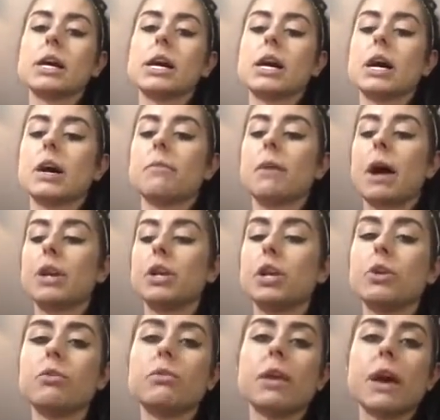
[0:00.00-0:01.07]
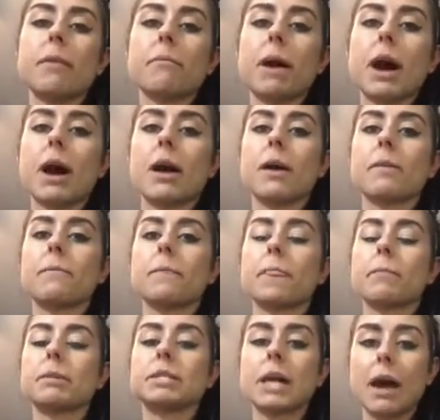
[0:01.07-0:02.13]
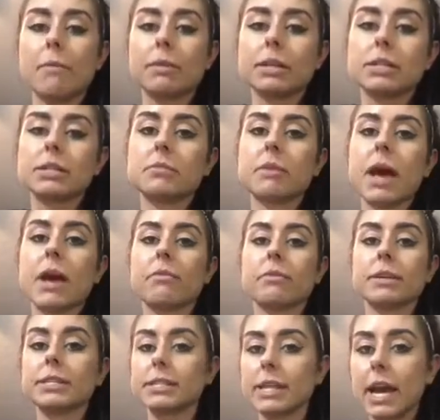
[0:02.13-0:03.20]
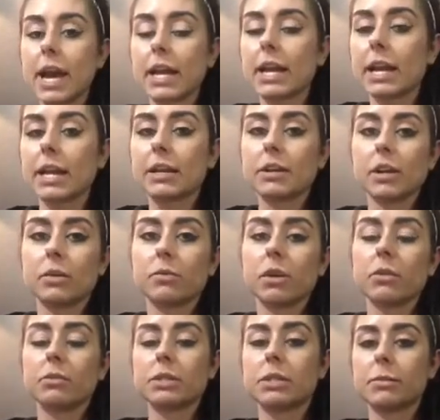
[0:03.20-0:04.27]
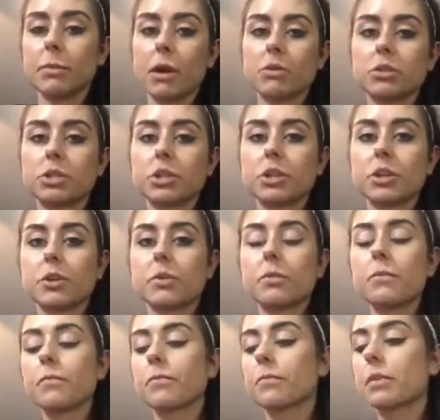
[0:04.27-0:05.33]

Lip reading: I knew that my metabolism had reset and done what it was supposed to do,